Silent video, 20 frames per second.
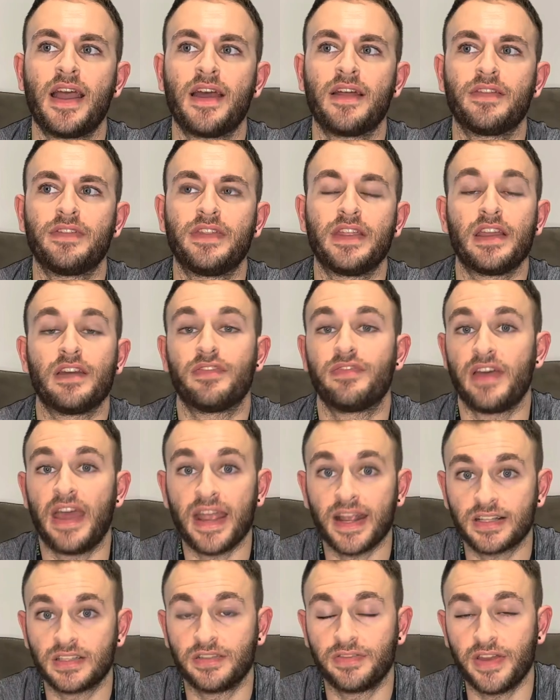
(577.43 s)
the
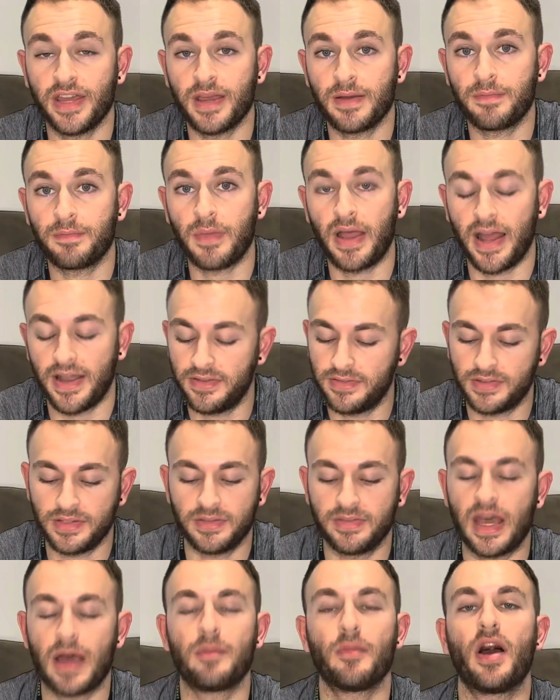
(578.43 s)
effect of it, and
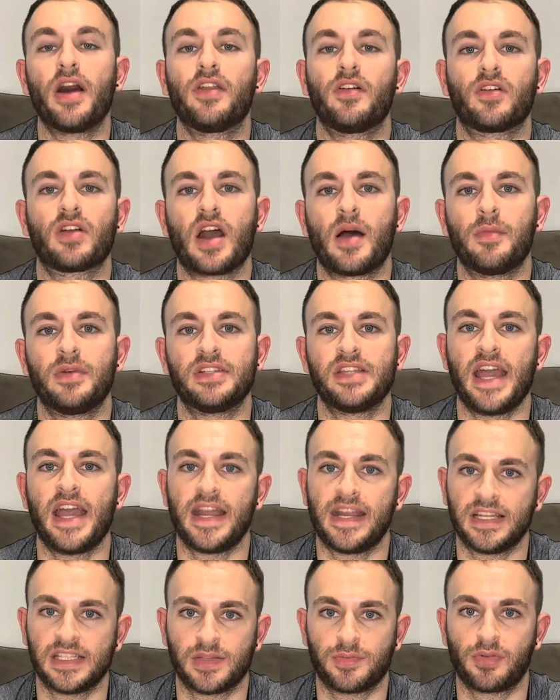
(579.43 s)
that might not come as
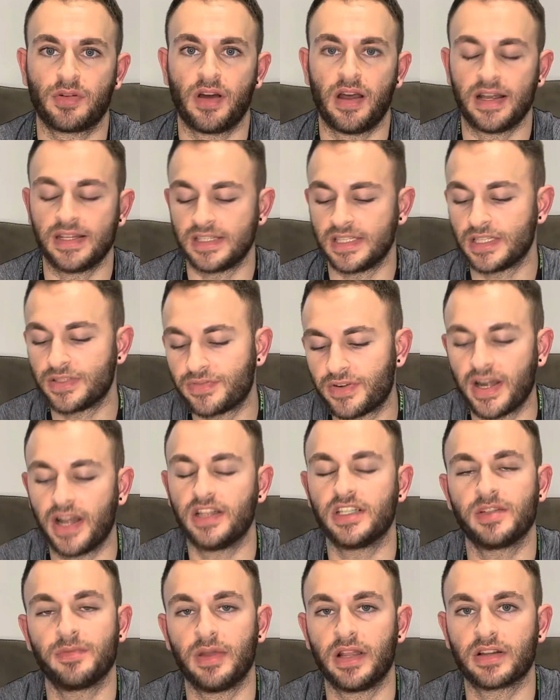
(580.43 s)
any surprise. It's
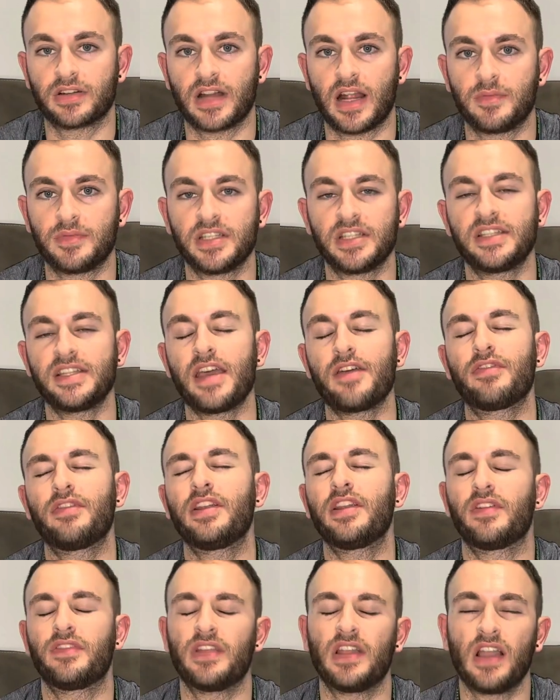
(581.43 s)
300 milligrams. It's
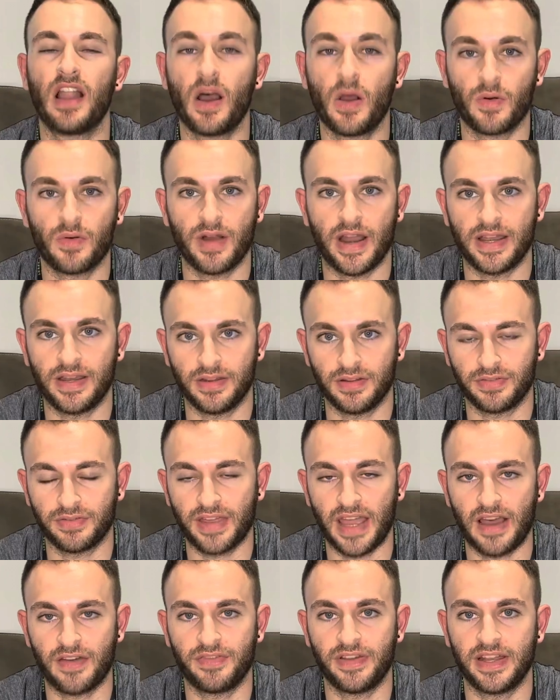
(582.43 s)
definitely on the lower end of
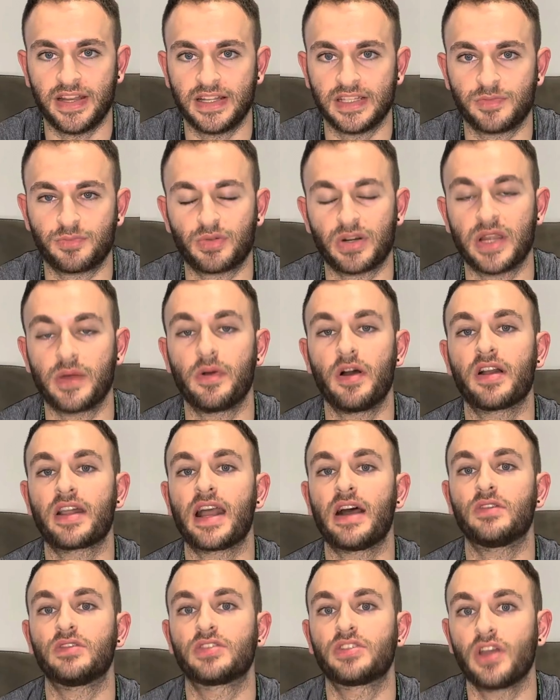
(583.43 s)
caffeine as
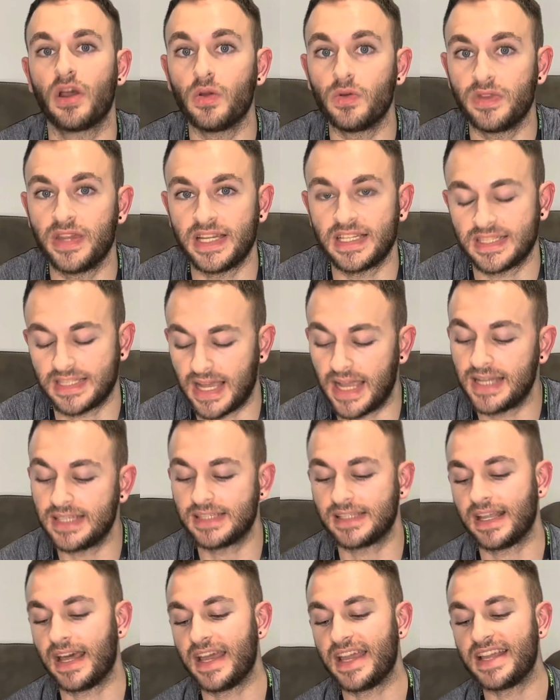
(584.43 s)
pre-workouts go these days,
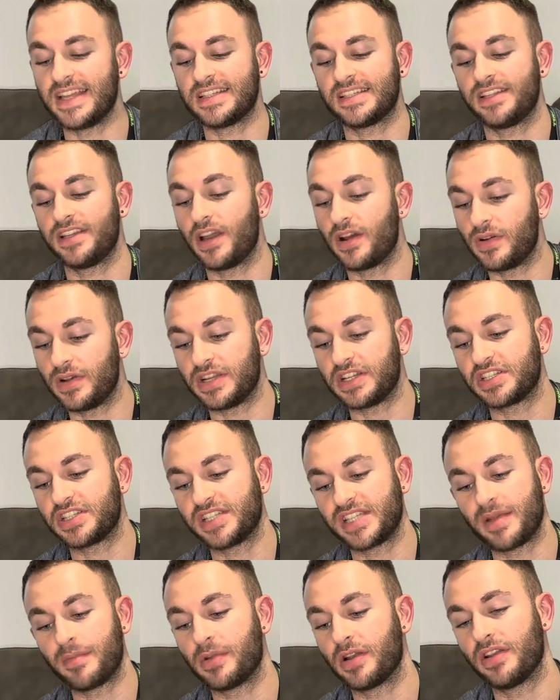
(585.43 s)
and that is the only
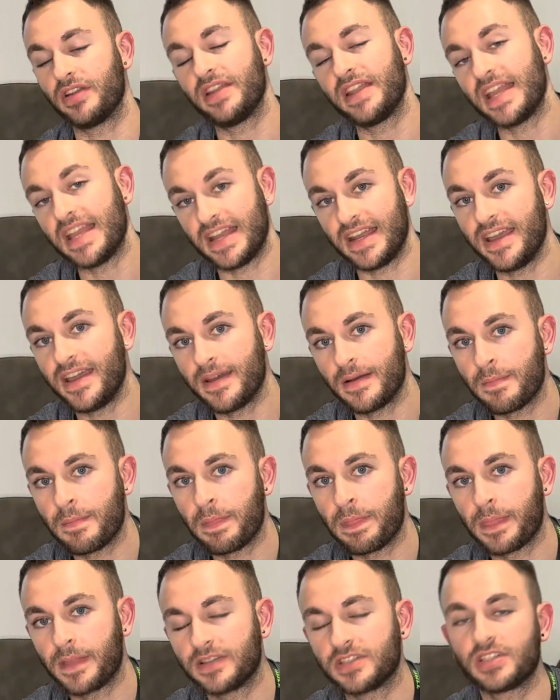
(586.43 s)
stimulant in it.
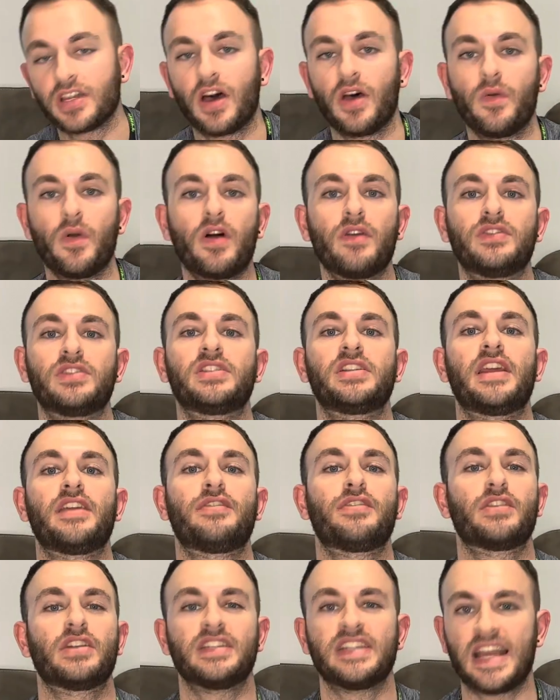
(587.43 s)
So obviously
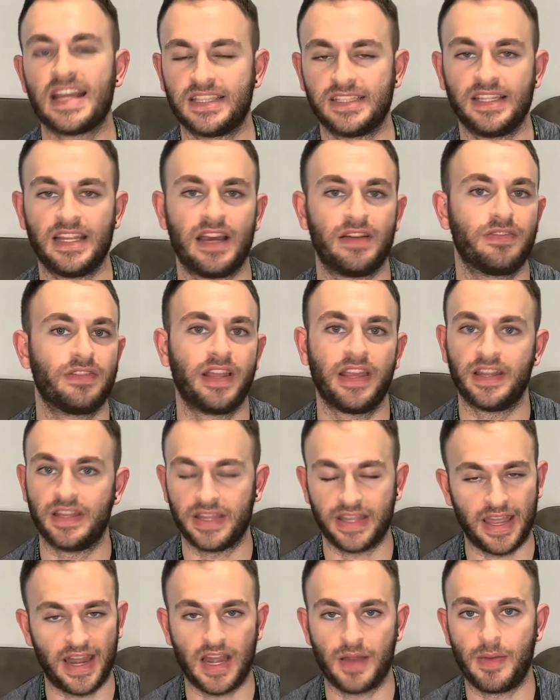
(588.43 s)
if you're a tested athlete and you
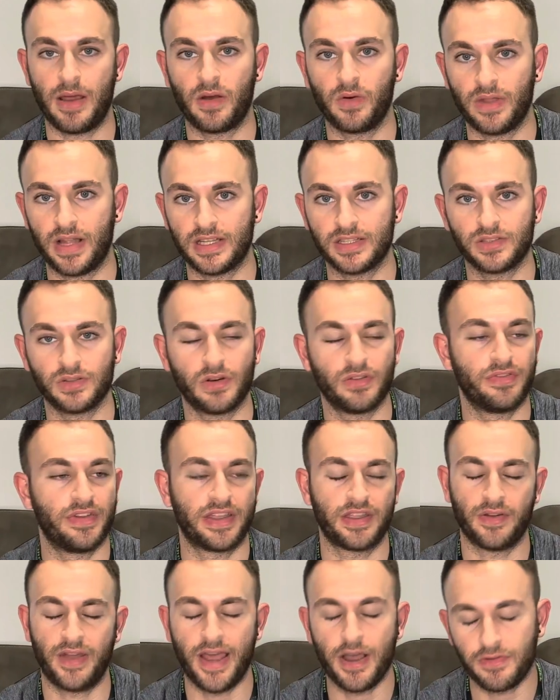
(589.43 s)
care about all that sort of
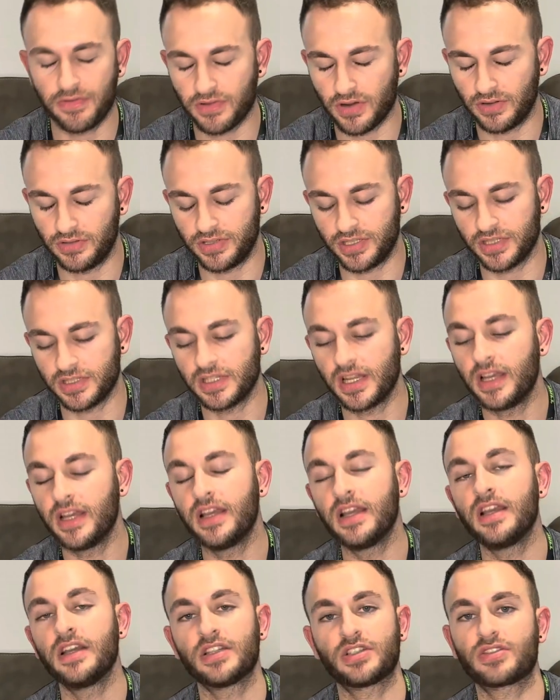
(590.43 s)
thing, you're health conscious,
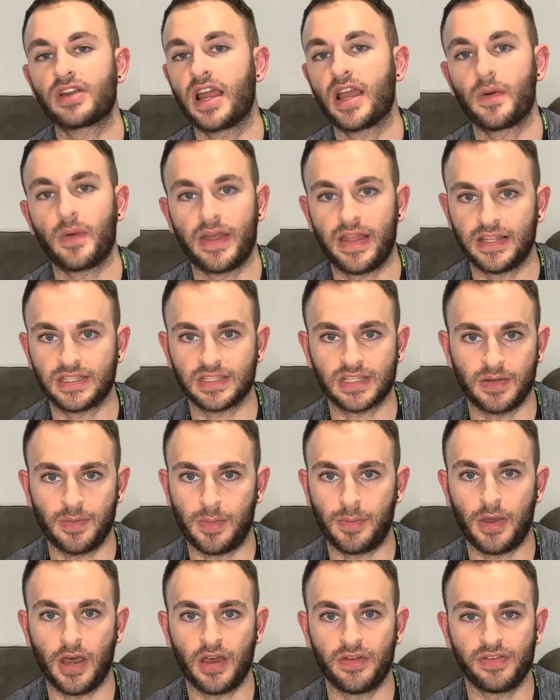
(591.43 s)
straight away that's going to
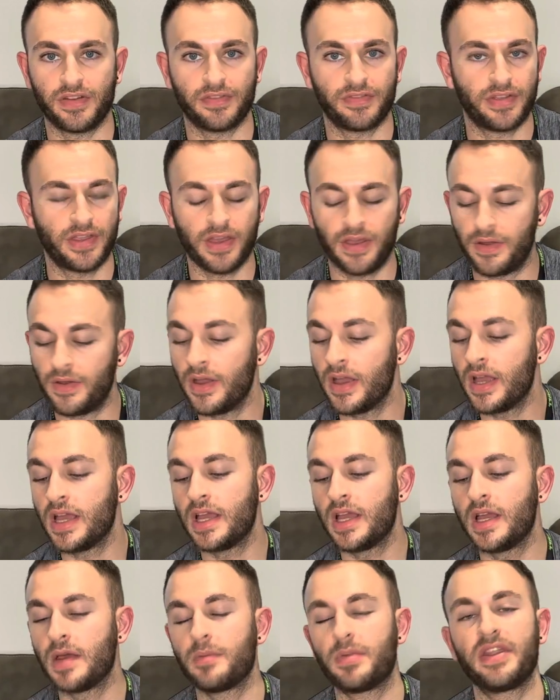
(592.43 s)
be perfect for you.
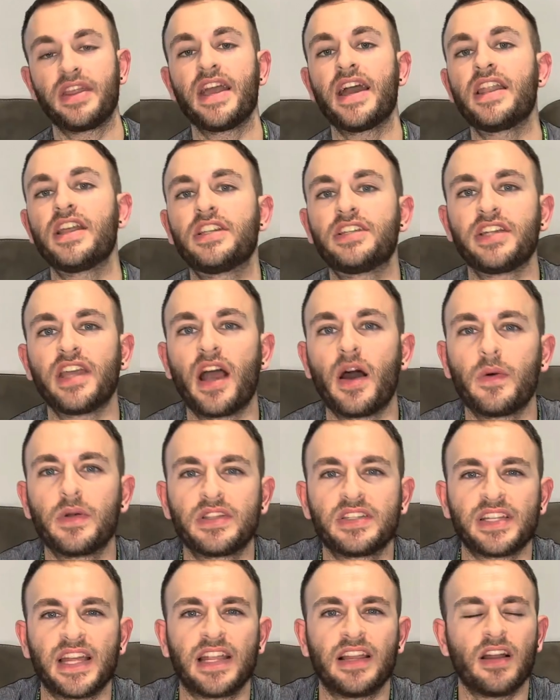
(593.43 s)
But the energy, I would
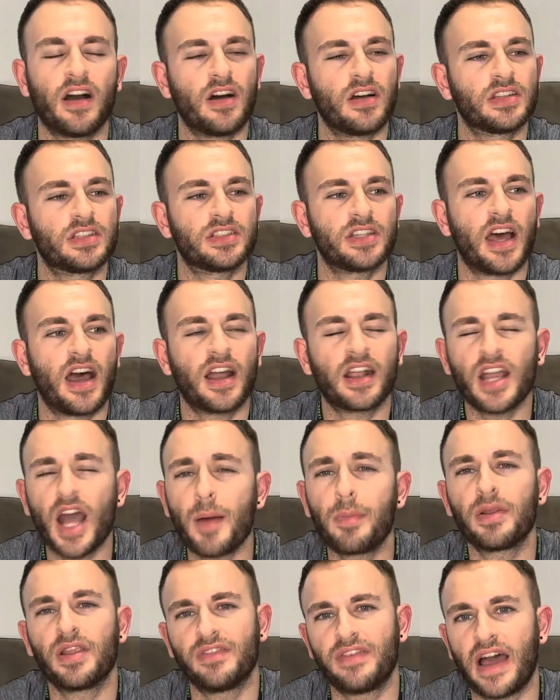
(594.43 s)
say, lasts a
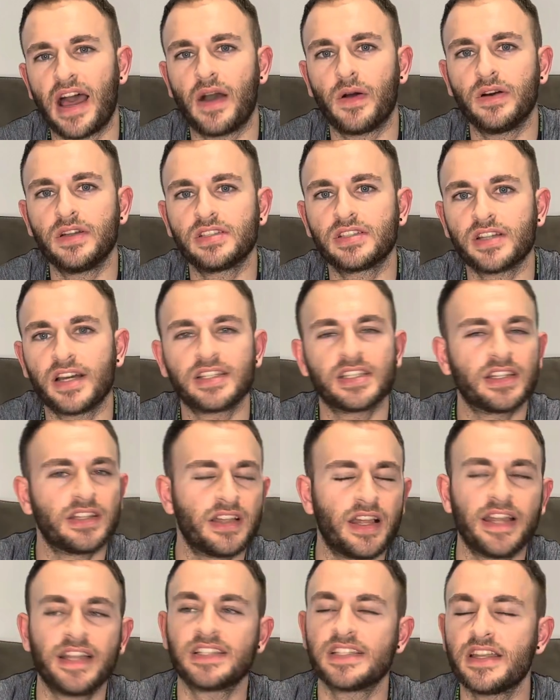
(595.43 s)
couple of hours,
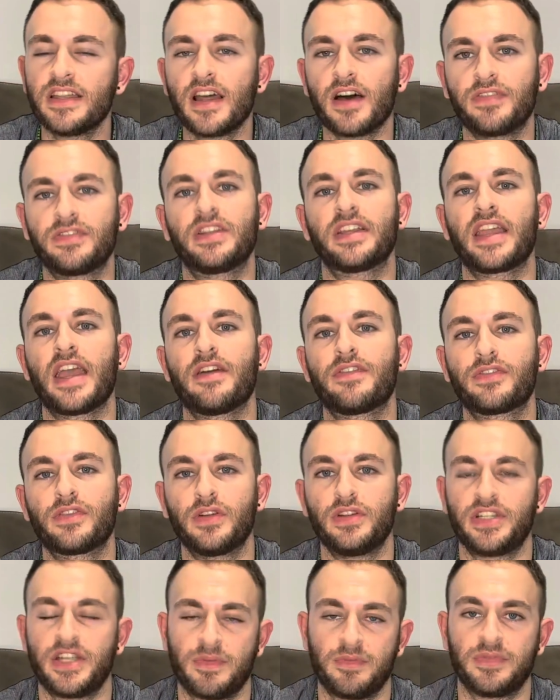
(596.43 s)
so it's enough to get through
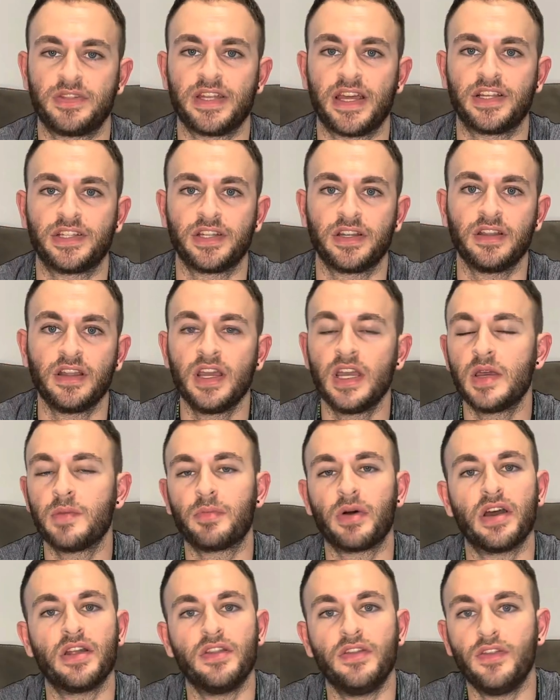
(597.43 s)
a gym session,
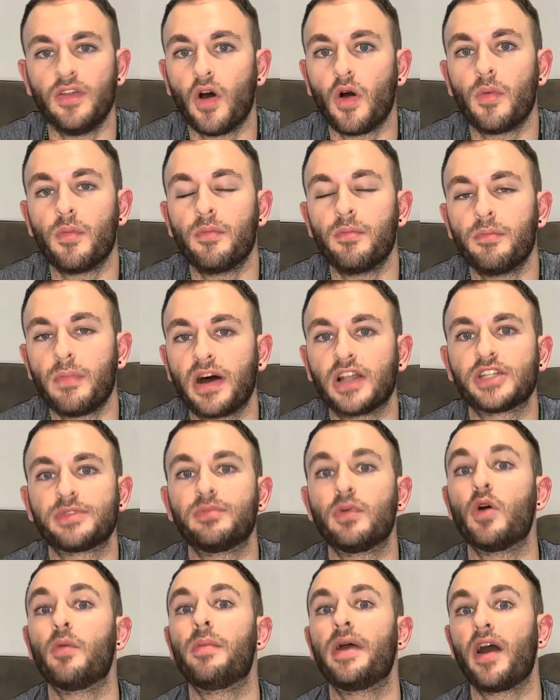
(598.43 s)
but not much
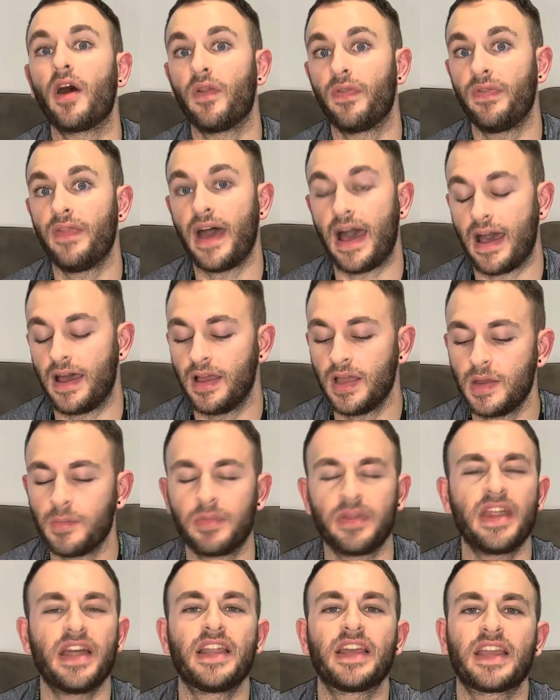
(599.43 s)
more beyond that.
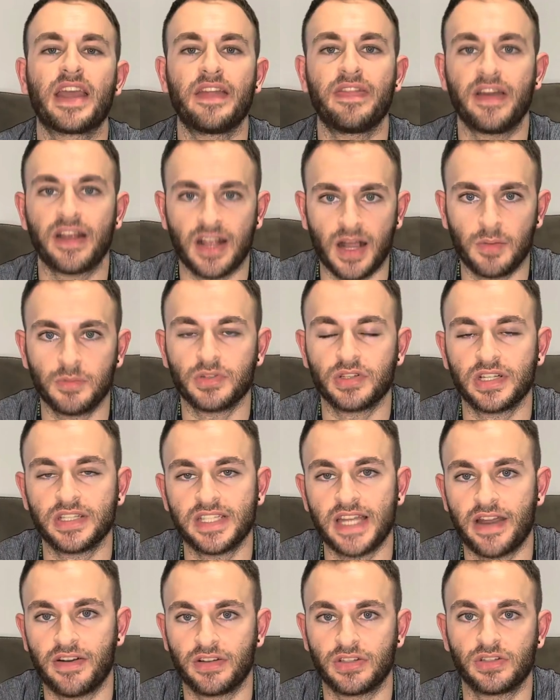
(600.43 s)
But then again, that comes with
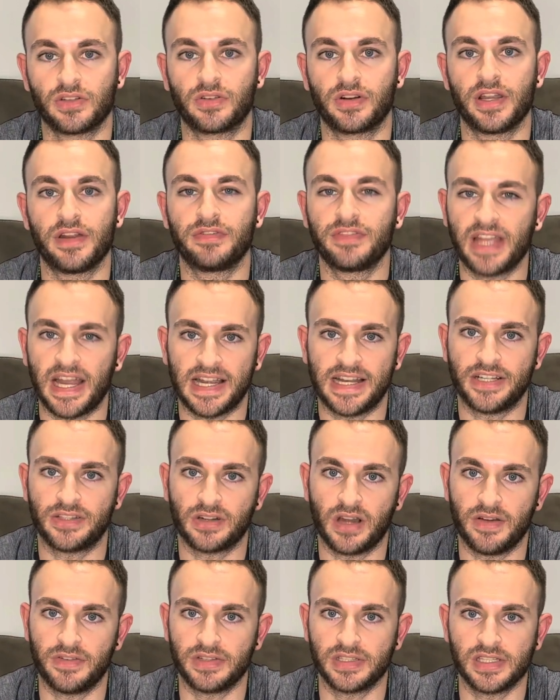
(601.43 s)
the territory of daily
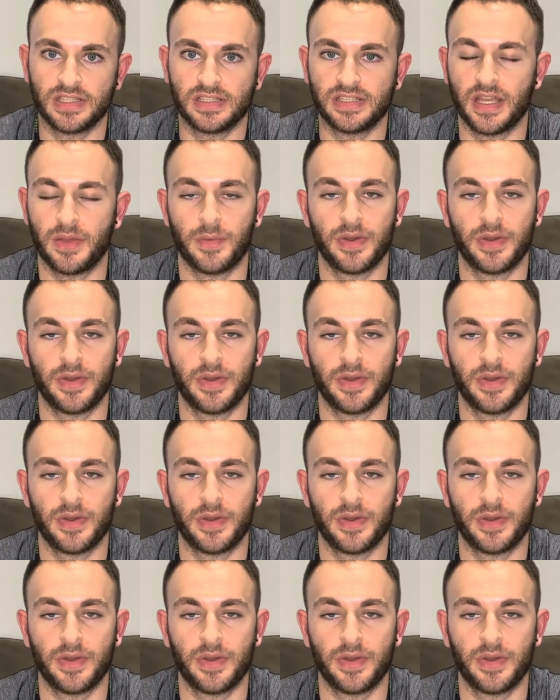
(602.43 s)
drivers, doesn't it? We're